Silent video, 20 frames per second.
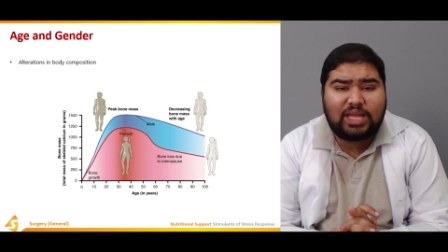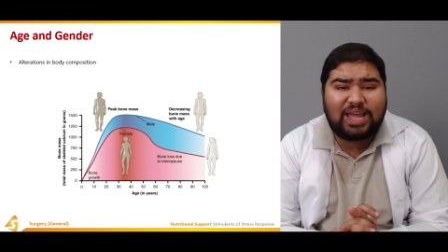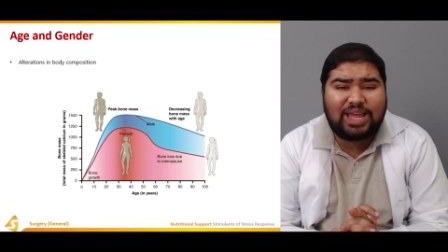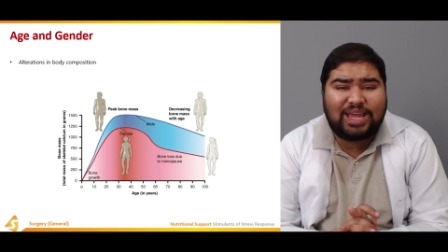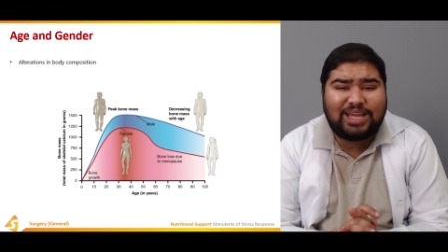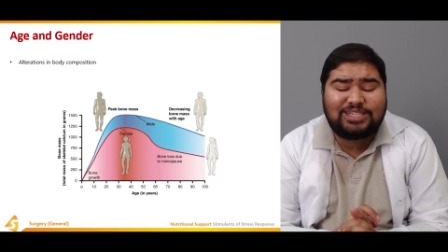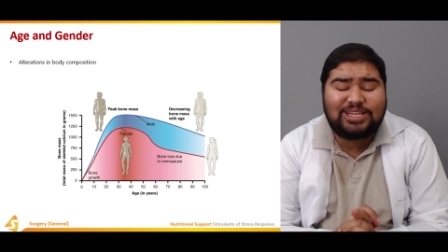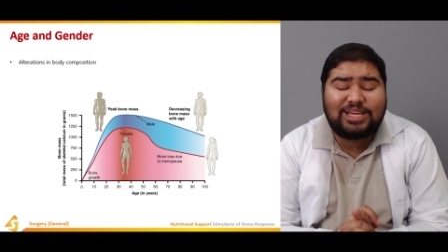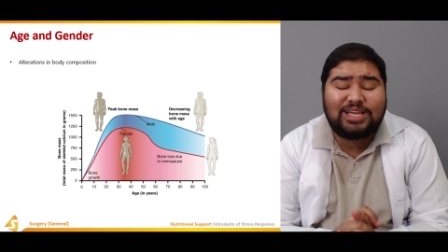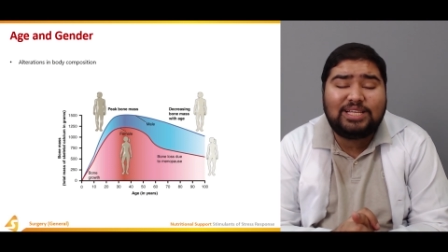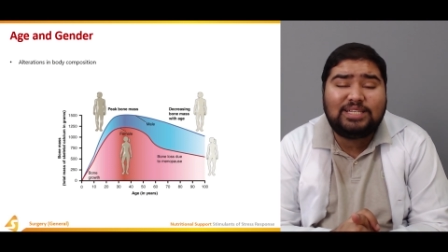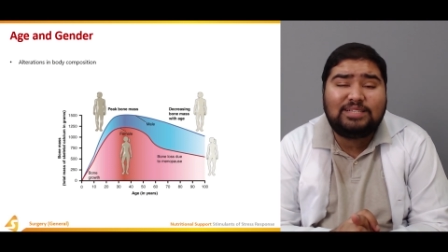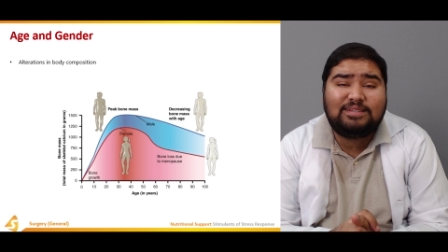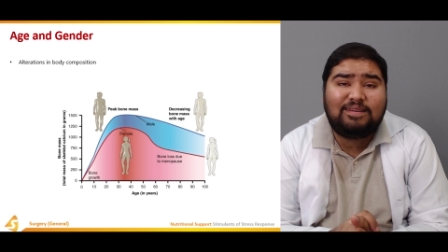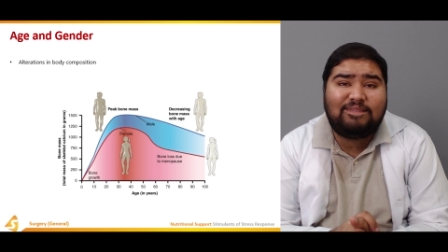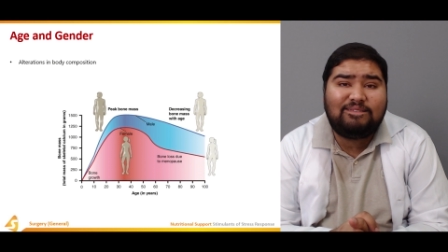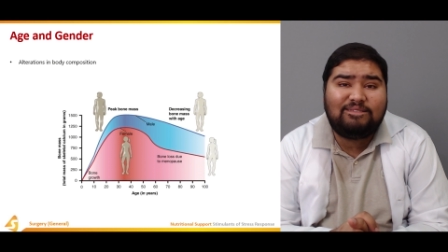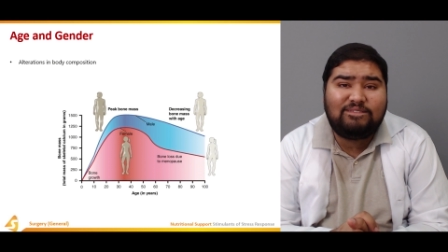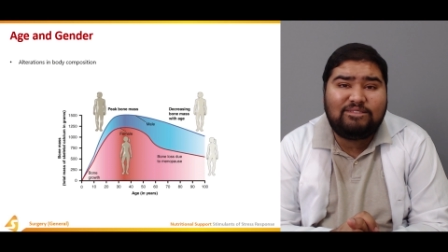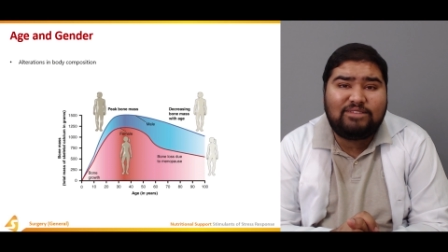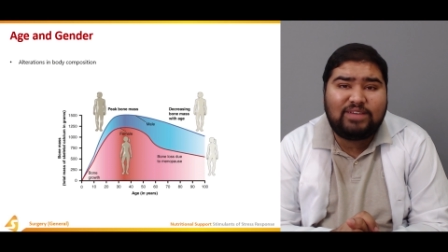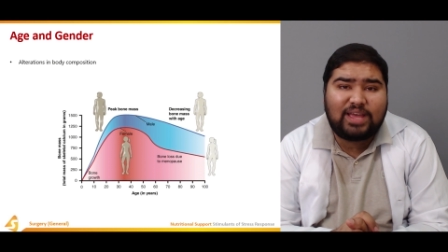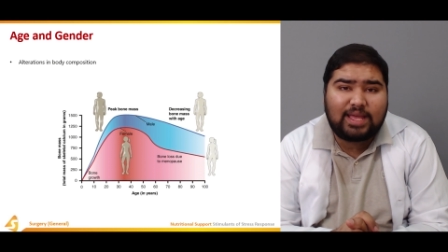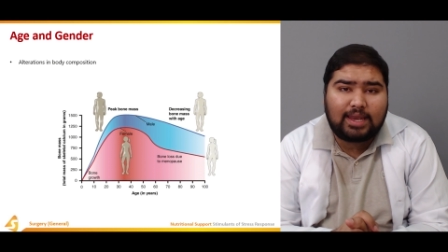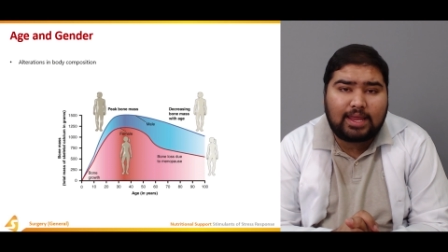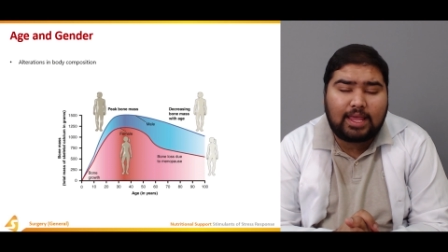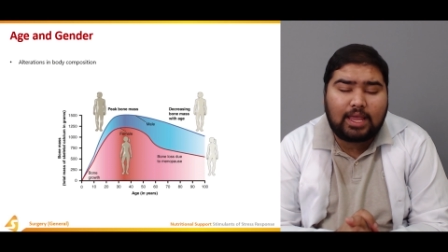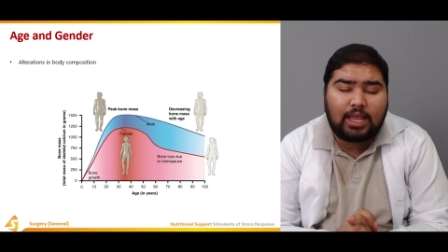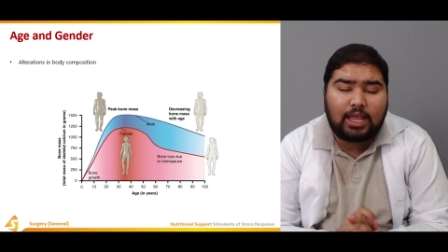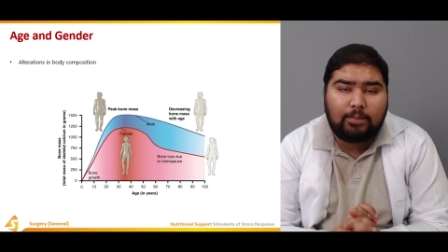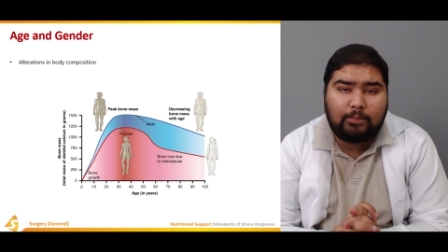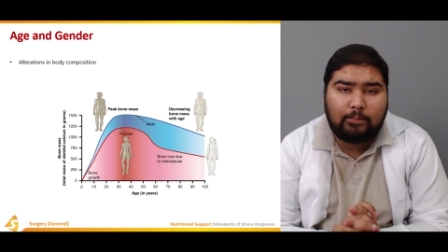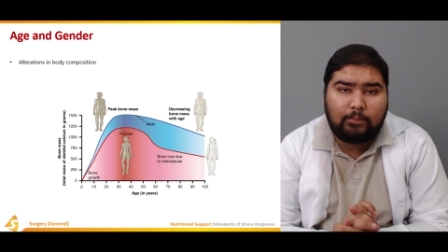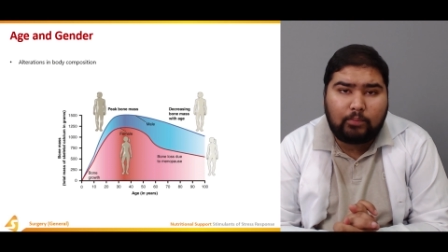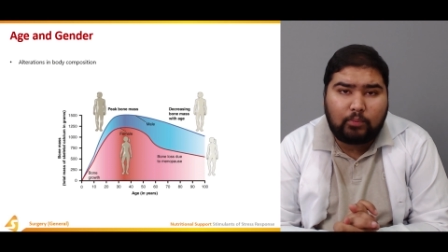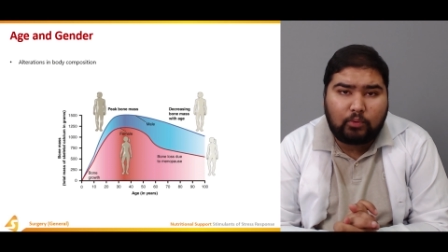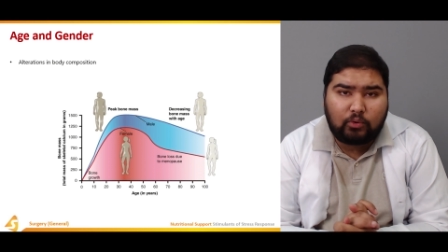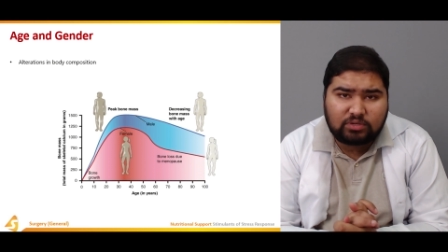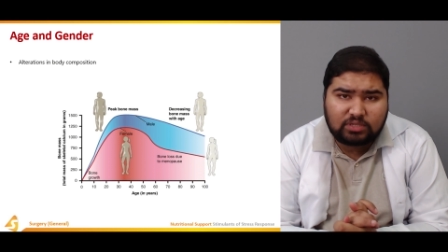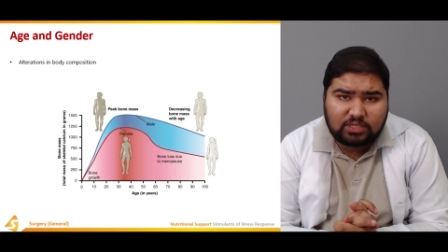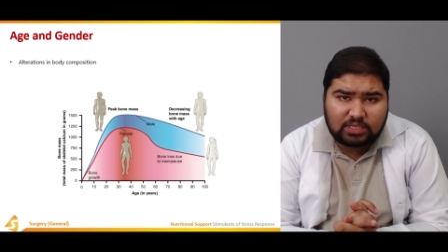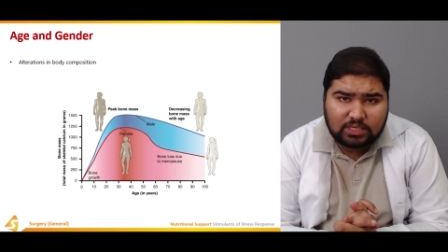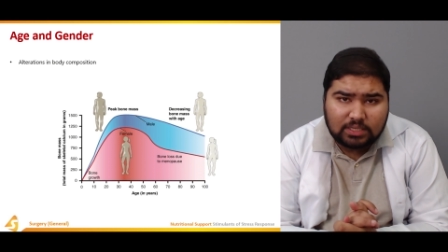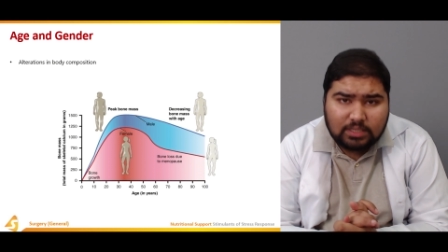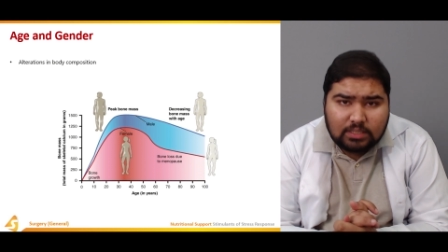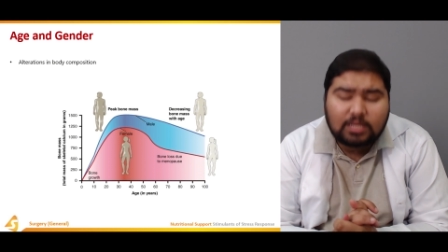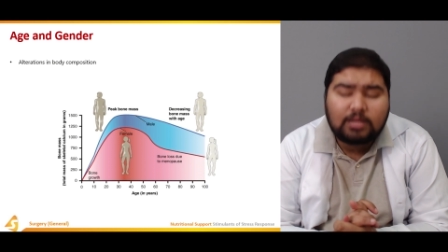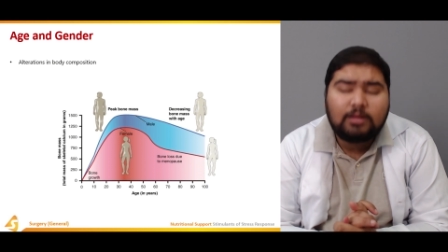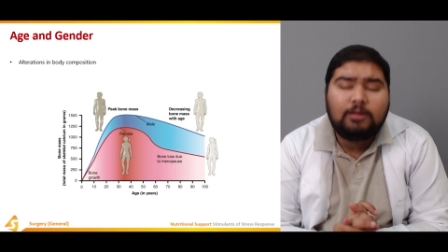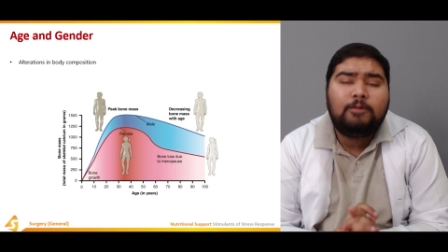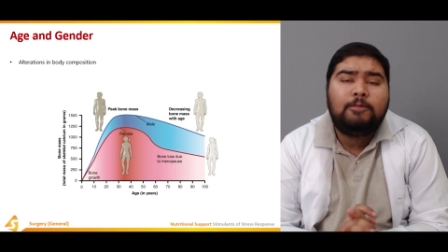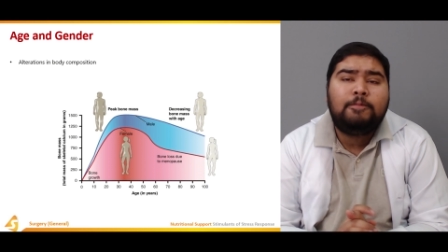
age is very important